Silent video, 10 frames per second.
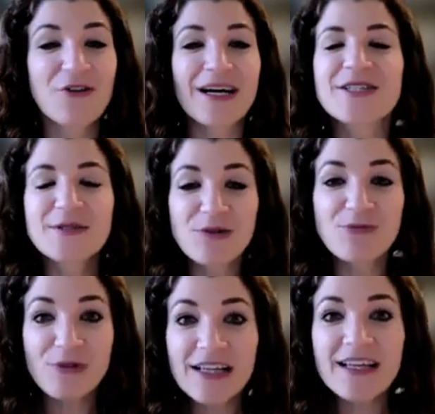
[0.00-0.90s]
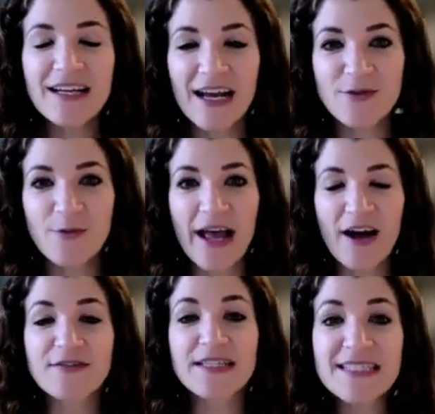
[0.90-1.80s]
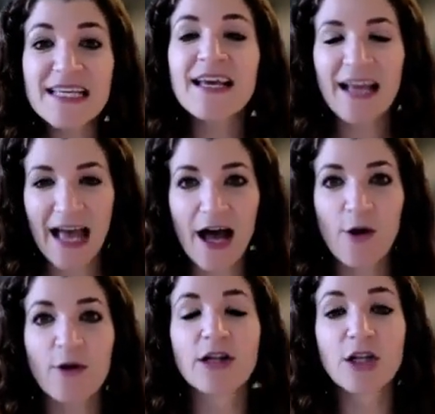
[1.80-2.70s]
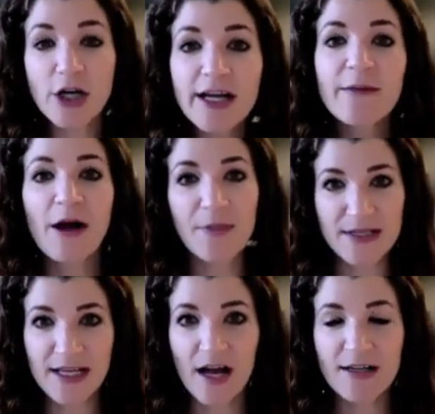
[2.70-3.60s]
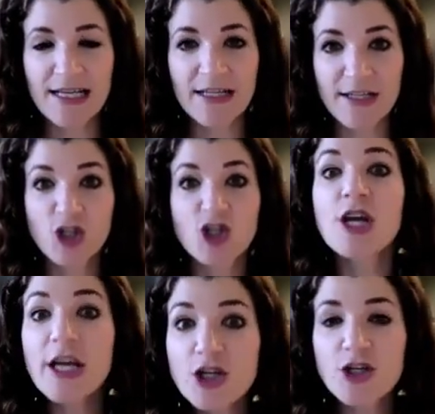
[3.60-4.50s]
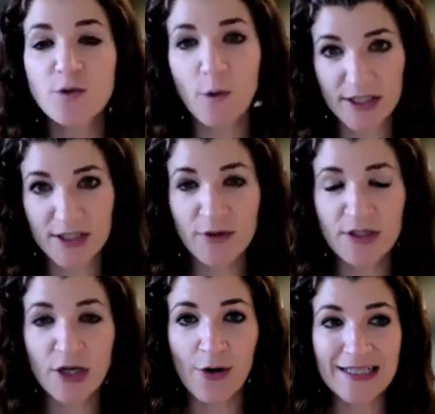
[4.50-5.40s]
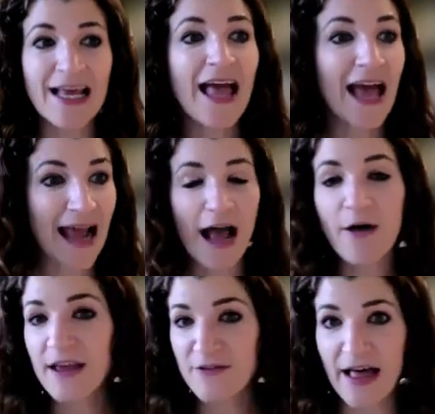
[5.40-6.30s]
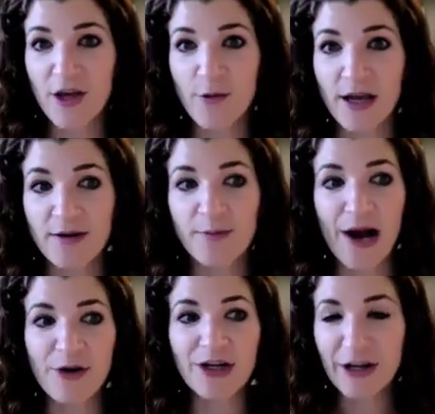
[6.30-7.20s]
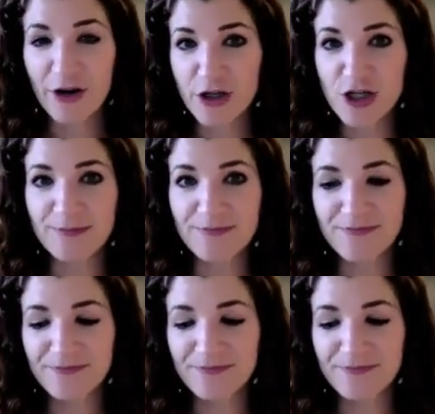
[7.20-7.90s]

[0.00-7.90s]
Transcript: right? So it's a really nice way of seeing how learning about this content changes what students notice and how they evaluate primary literature.